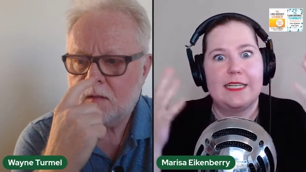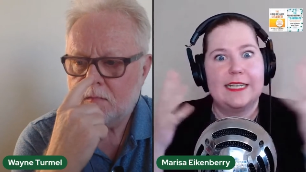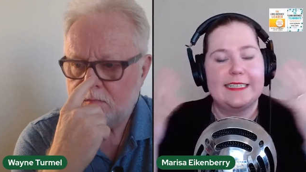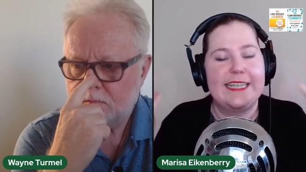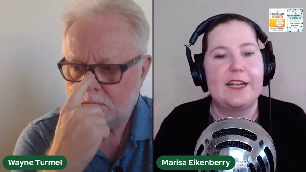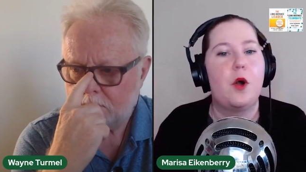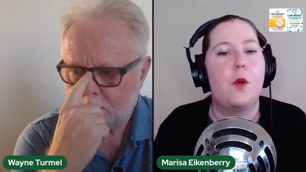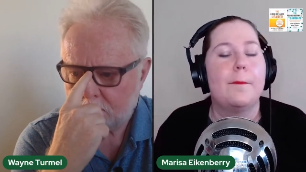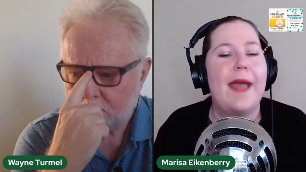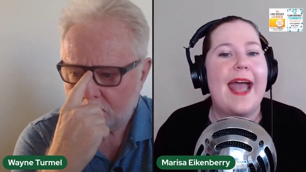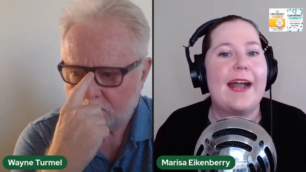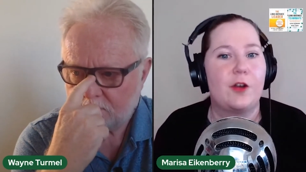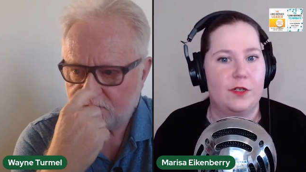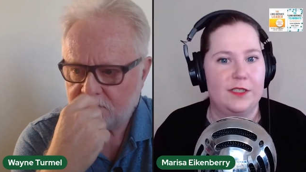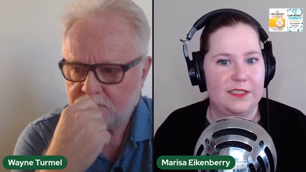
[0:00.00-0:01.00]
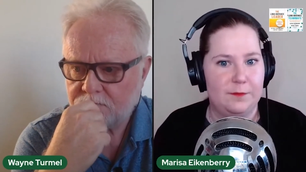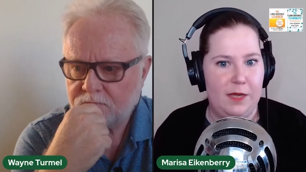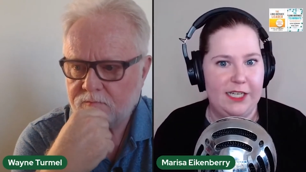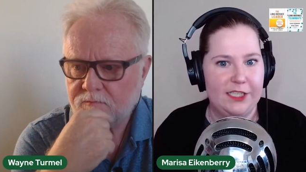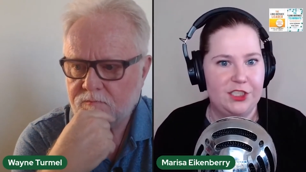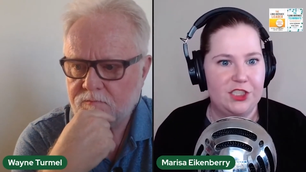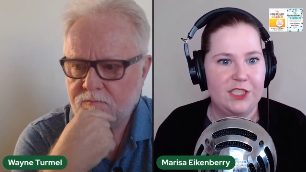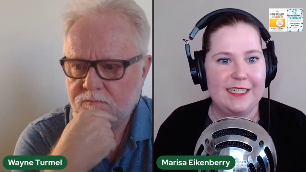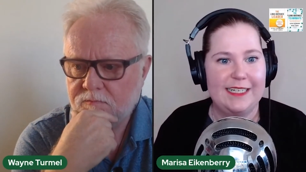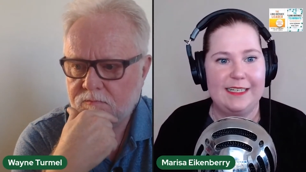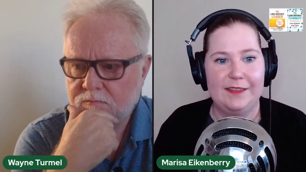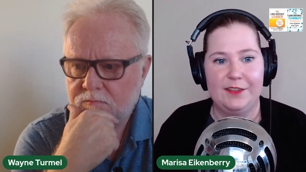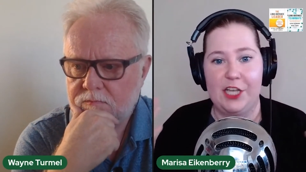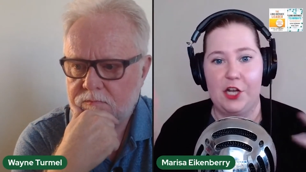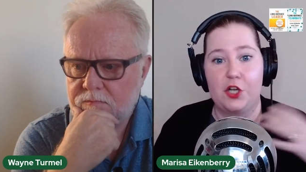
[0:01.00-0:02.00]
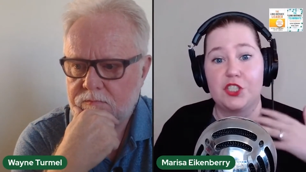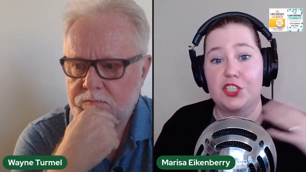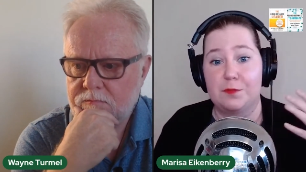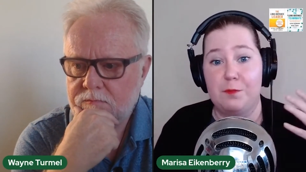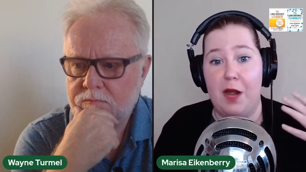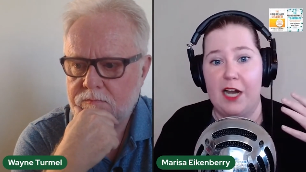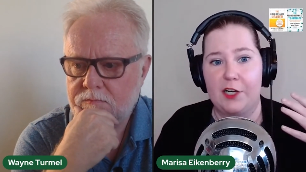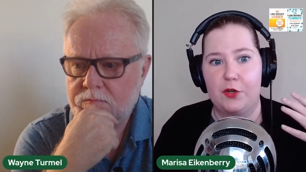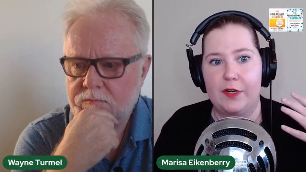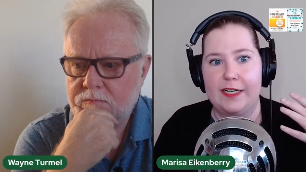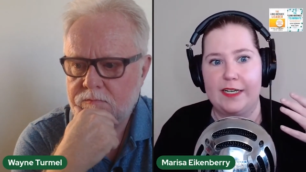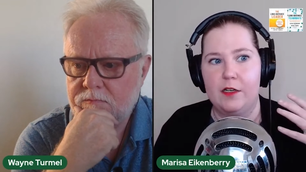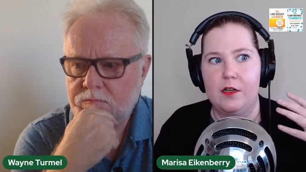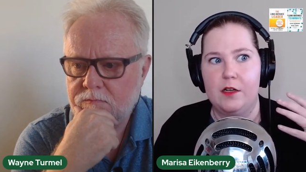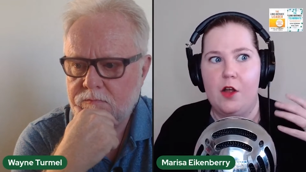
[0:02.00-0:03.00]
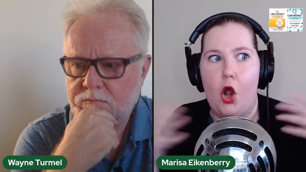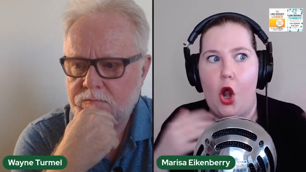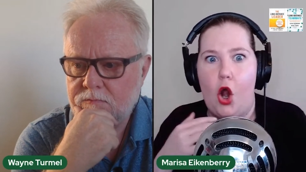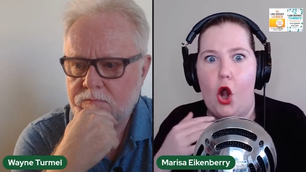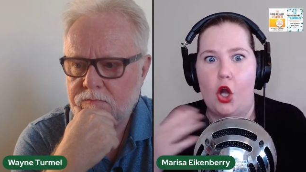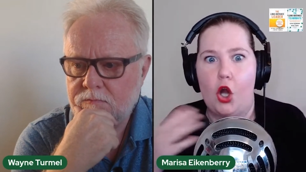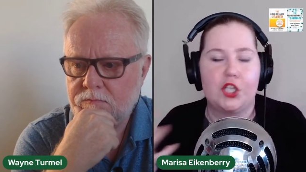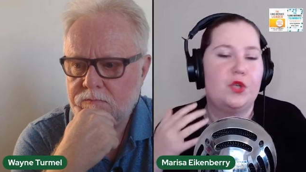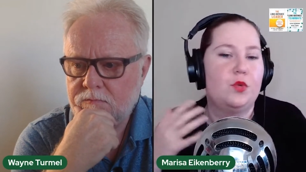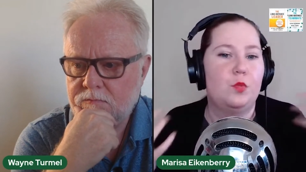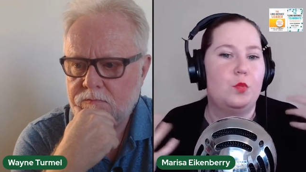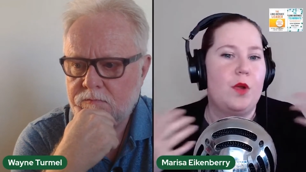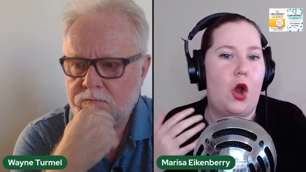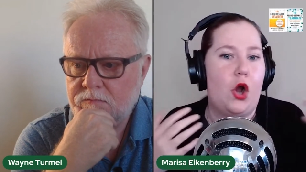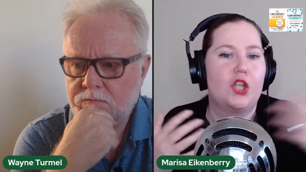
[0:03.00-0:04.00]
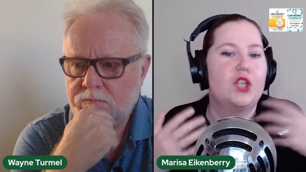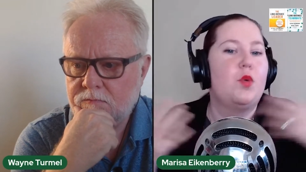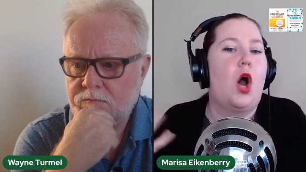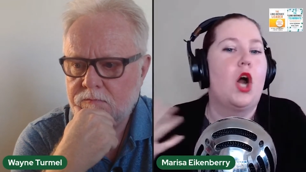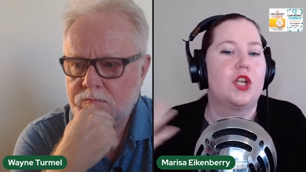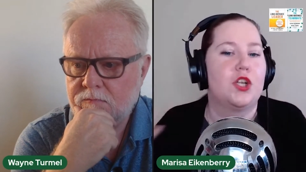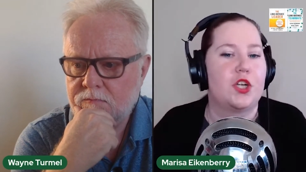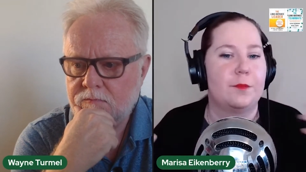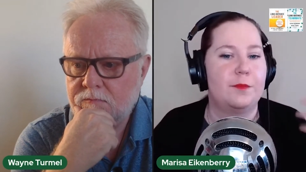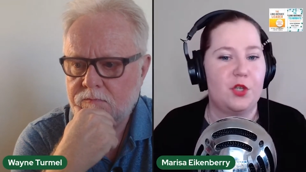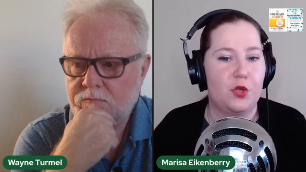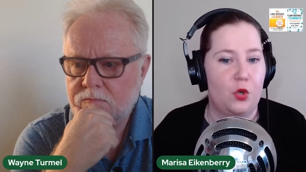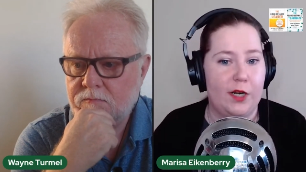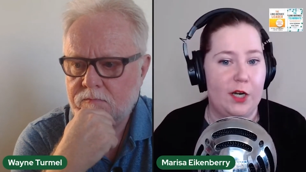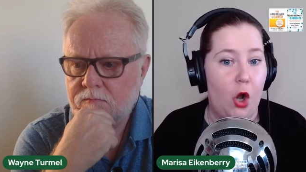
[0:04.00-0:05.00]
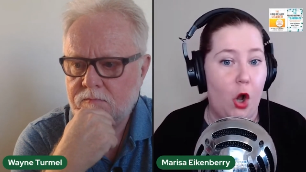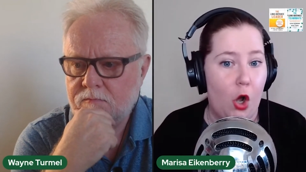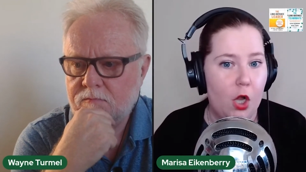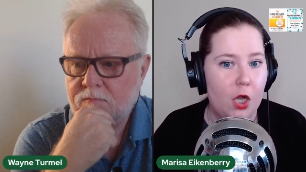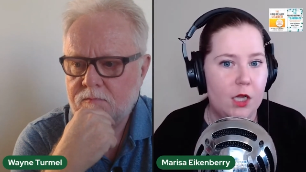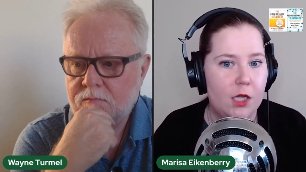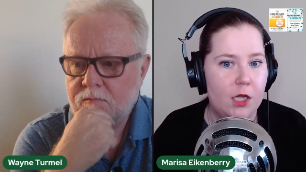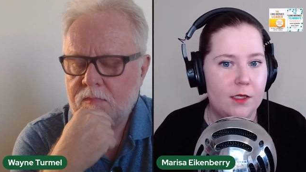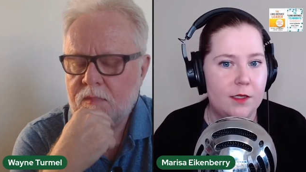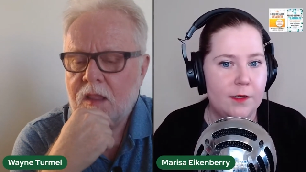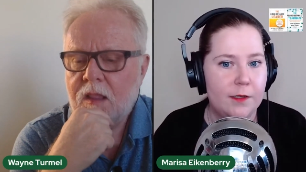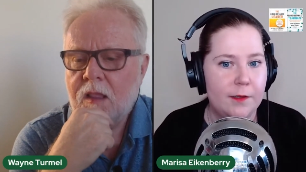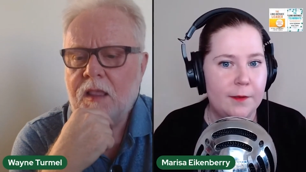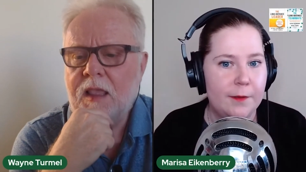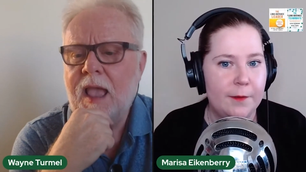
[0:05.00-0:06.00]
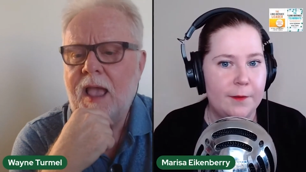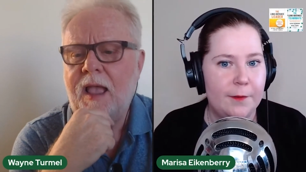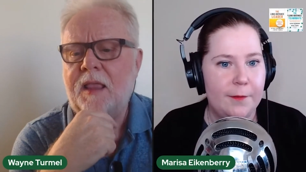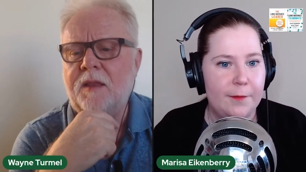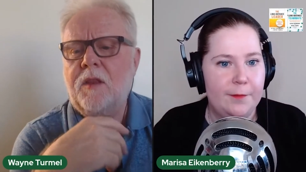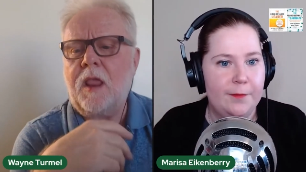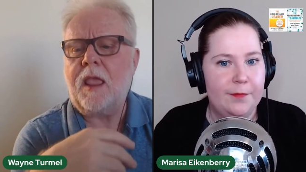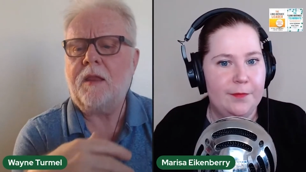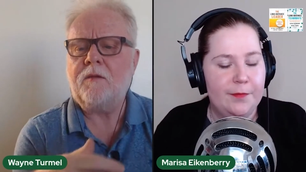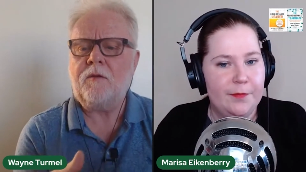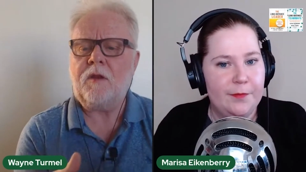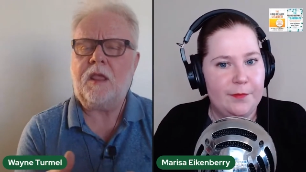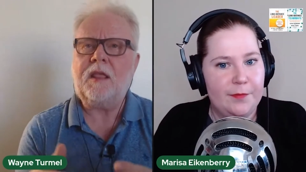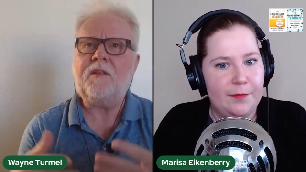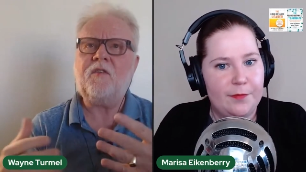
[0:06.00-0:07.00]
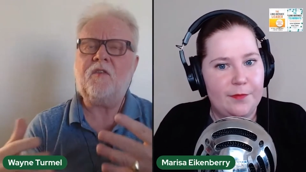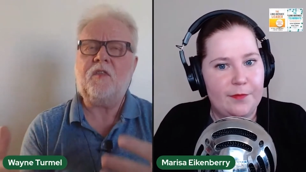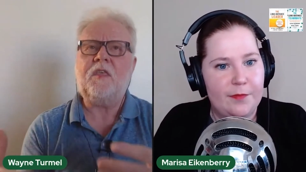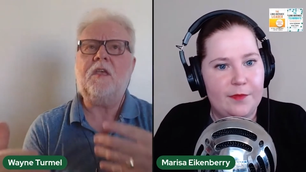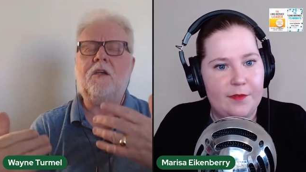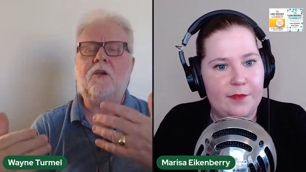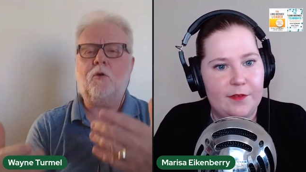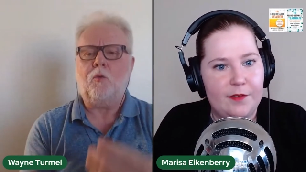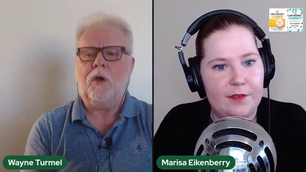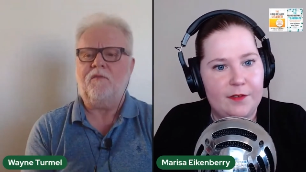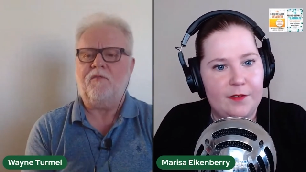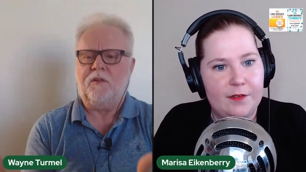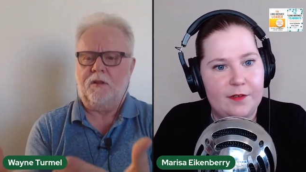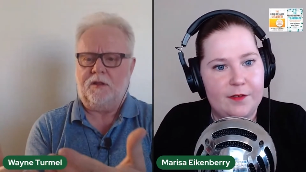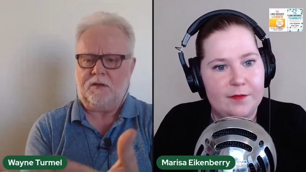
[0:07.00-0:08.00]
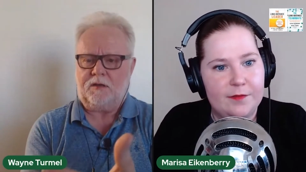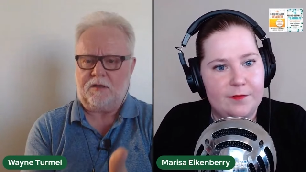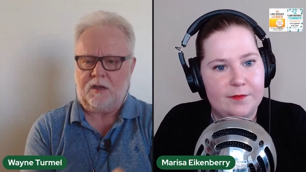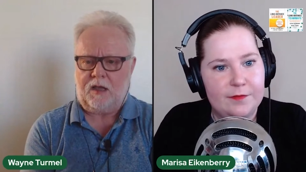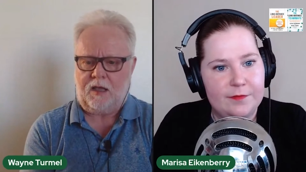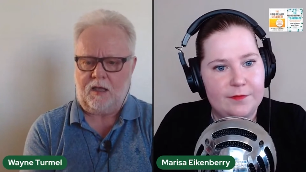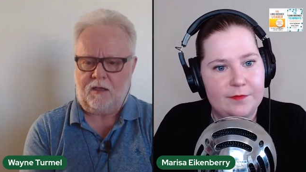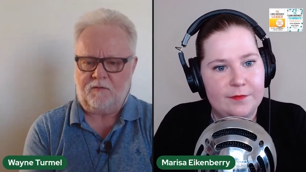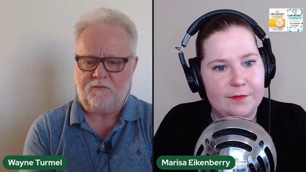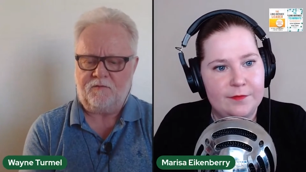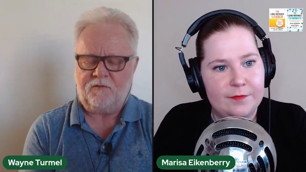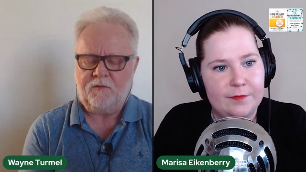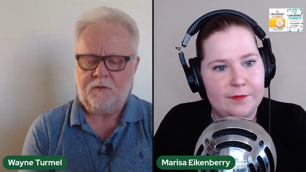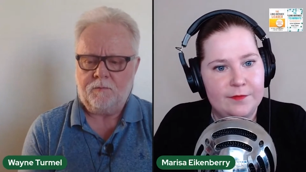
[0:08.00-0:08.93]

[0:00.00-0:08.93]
Speaker 1: they don't matter as much. They're just monitoring, are you on your computer at all?
Speaker 2: Yeah. And it's the equivalent of